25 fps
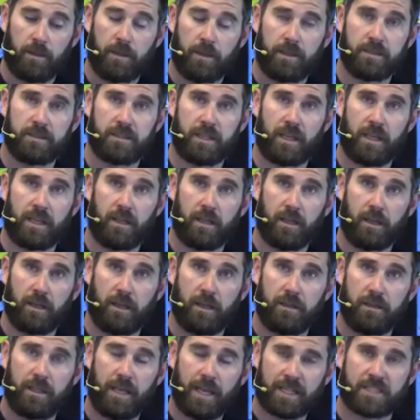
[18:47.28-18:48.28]
His,
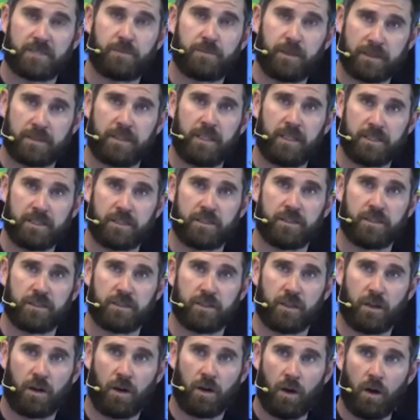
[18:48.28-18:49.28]
the
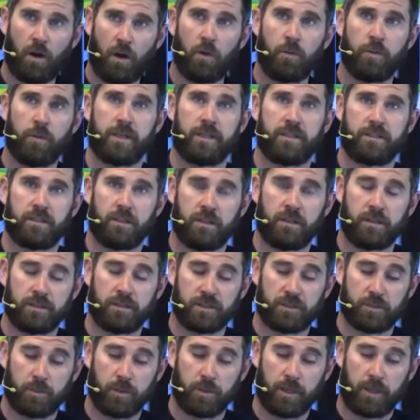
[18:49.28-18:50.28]
expectations are always on
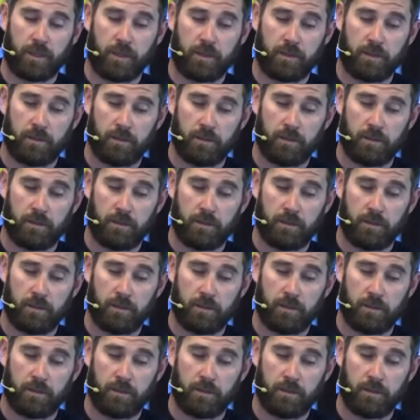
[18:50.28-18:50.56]
display.